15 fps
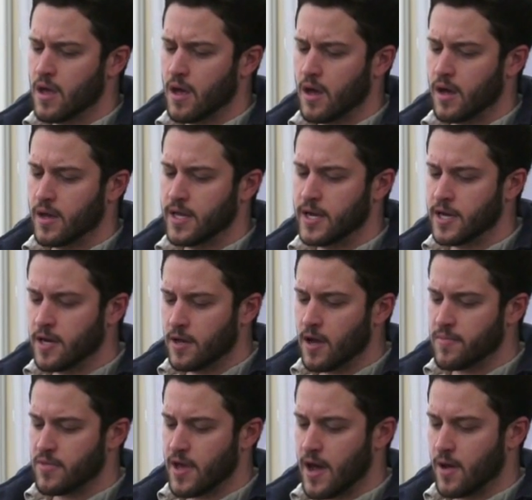uh, it ended
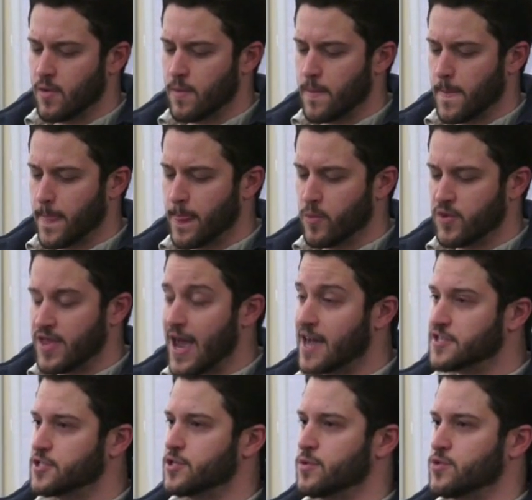up that with
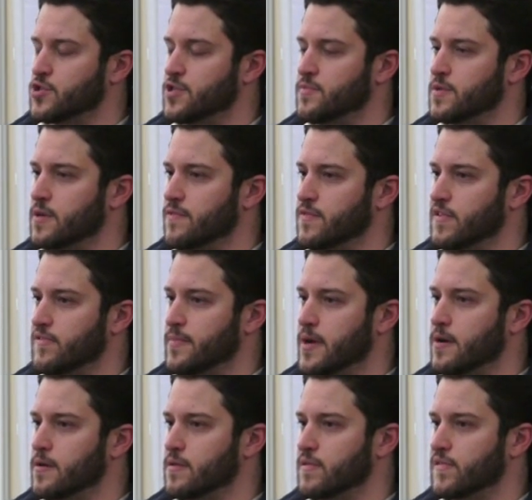acetone treatment of these
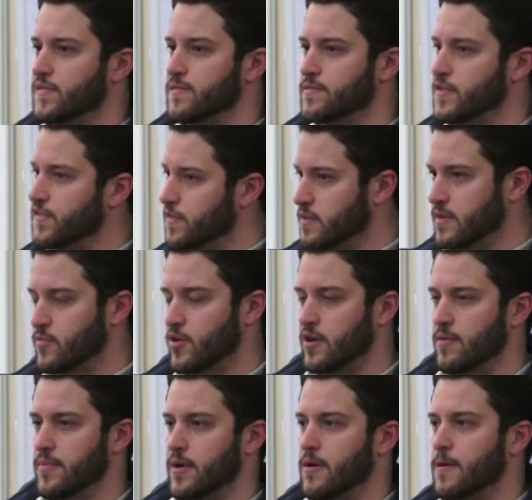barrels, just the
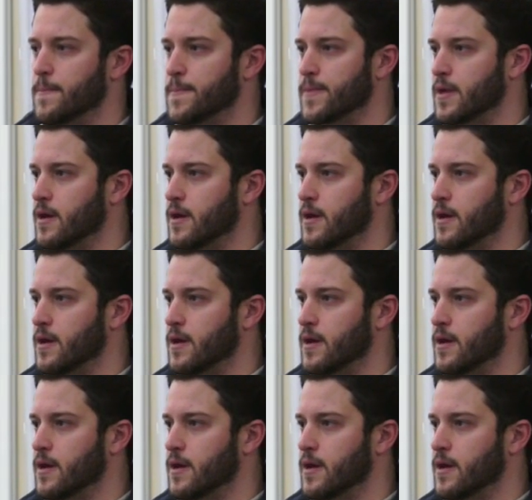Liberator barrel,